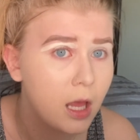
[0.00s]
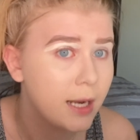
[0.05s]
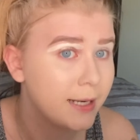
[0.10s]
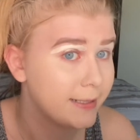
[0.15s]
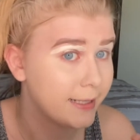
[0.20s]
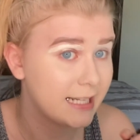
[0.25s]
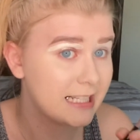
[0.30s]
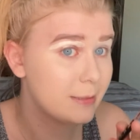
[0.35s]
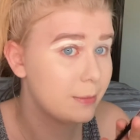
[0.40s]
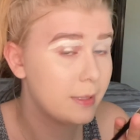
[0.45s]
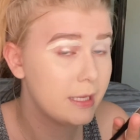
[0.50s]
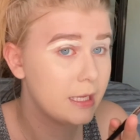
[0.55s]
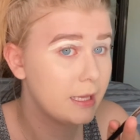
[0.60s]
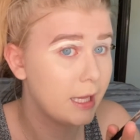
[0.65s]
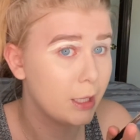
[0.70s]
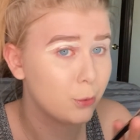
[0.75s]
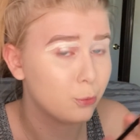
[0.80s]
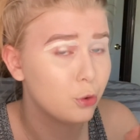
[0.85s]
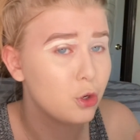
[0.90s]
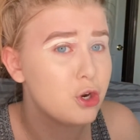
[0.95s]
Not to be like
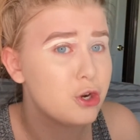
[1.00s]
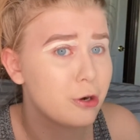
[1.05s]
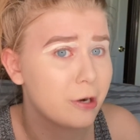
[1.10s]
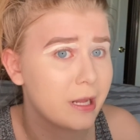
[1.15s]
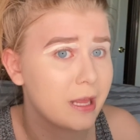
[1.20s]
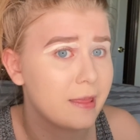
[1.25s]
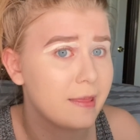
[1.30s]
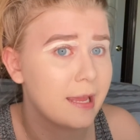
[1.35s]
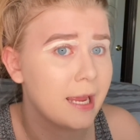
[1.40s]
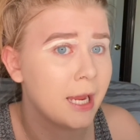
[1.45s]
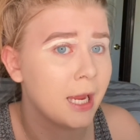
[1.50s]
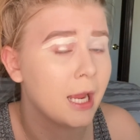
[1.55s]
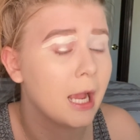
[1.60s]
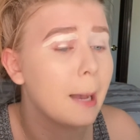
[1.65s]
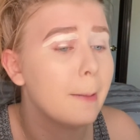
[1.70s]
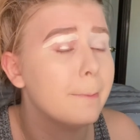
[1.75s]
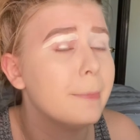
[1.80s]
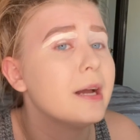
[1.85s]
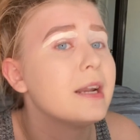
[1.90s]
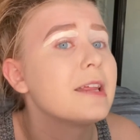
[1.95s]
rude or anything,
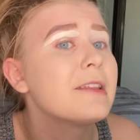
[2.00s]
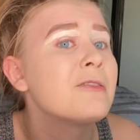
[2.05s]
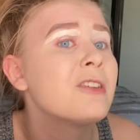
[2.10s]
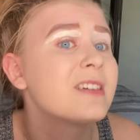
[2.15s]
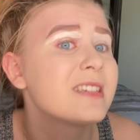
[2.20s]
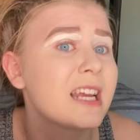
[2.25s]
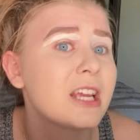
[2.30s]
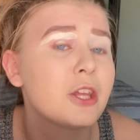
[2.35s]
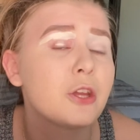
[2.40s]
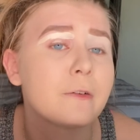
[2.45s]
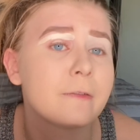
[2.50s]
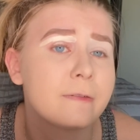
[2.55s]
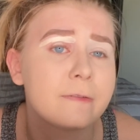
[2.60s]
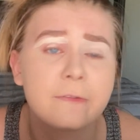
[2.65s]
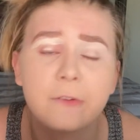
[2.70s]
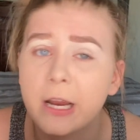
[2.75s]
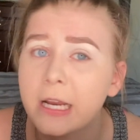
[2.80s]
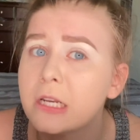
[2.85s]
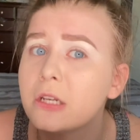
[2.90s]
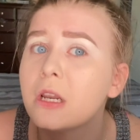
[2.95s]
but it looks like your
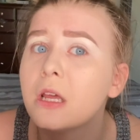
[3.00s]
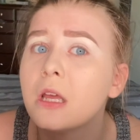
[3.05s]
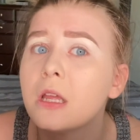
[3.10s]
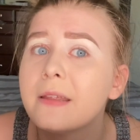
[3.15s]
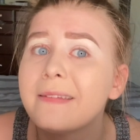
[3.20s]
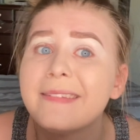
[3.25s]
friend